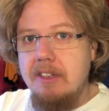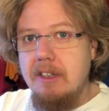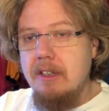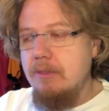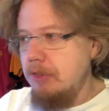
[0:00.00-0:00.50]

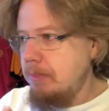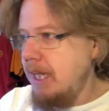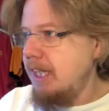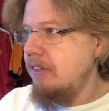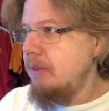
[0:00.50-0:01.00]
The, it was
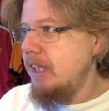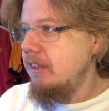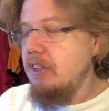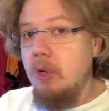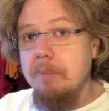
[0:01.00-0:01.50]
black and white
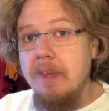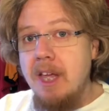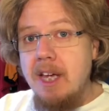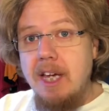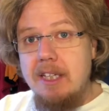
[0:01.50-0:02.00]
at home
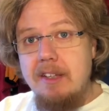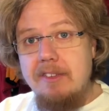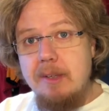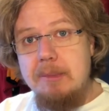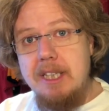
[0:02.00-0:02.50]
and then
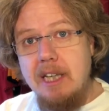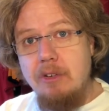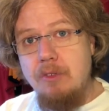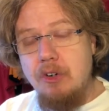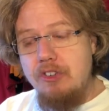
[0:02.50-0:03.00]
some
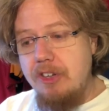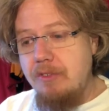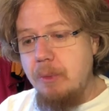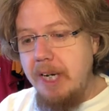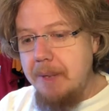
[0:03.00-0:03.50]
yellow version
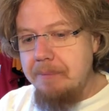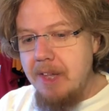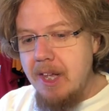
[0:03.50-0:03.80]
away.